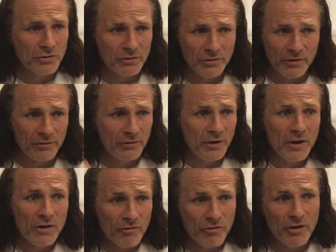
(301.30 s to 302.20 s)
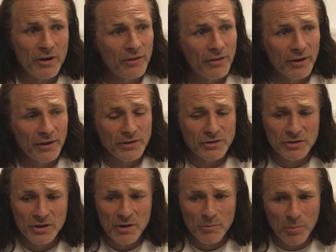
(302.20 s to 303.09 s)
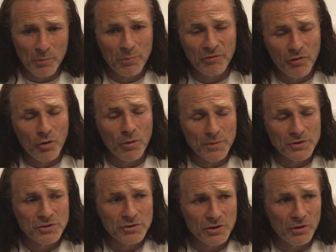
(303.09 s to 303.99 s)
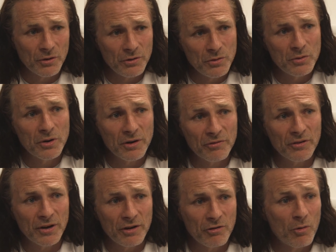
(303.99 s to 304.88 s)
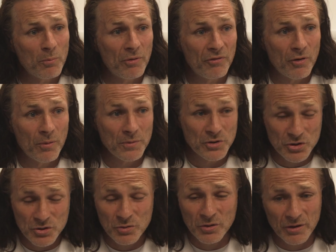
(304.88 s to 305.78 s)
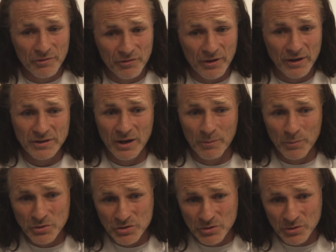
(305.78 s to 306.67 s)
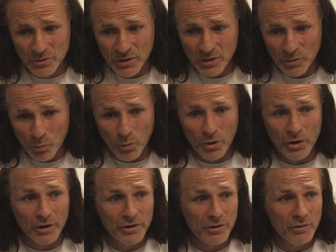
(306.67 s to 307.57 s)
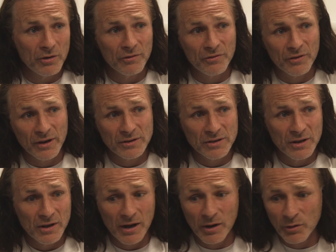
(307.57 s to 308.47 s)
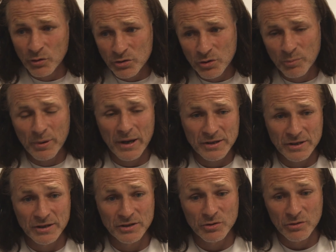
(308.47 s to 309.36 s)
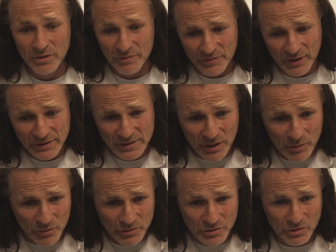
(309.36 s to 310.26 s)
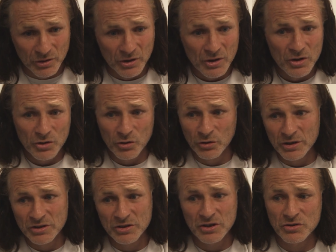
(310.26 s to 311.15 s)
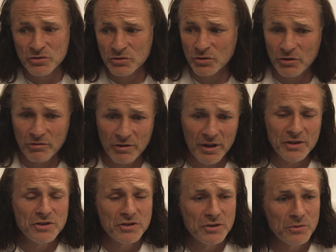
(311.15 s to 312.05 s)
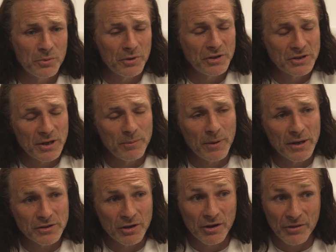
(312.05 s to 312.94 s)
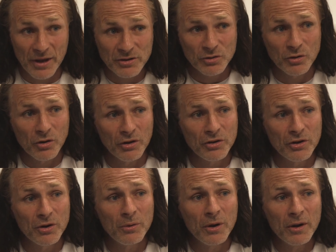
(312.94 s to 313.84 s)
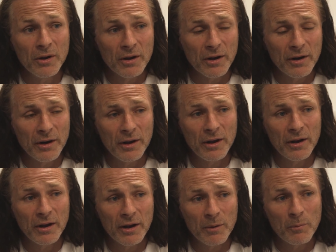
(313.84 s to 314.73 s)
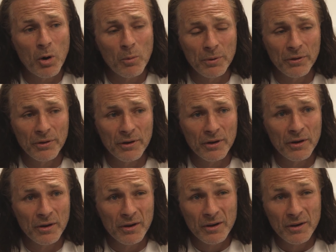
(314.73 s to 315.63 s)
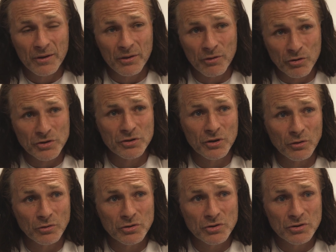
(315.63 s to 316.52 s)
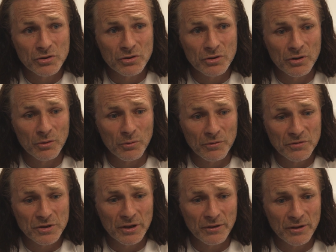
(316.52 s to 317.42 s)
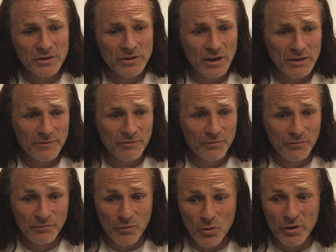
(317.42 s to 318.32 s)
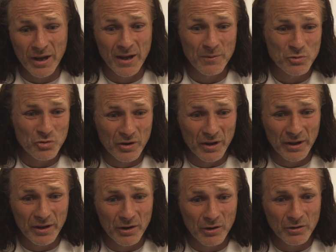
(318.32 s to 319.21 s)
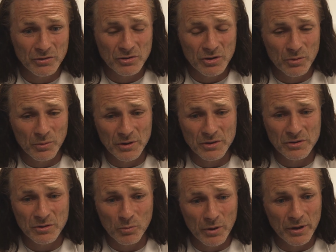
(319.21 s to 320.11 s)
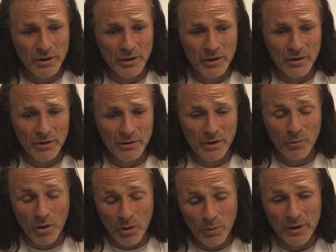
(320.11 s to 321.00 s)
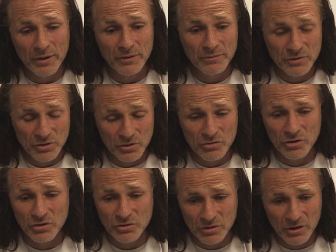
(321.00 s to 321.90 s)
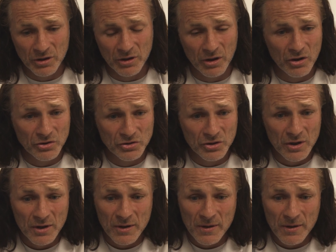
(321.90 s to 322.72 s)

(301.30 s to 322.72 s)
and freak things, but performance, you know, you can affect your own performance. You can affect how much you work. You can affect how good your passing is. You can affect how good your decisions or your relationship with your teammates are. That's all on you. And I'm hoping that the results that we've seen these last four games, really, you know, two wins, a win, two draws and a loss,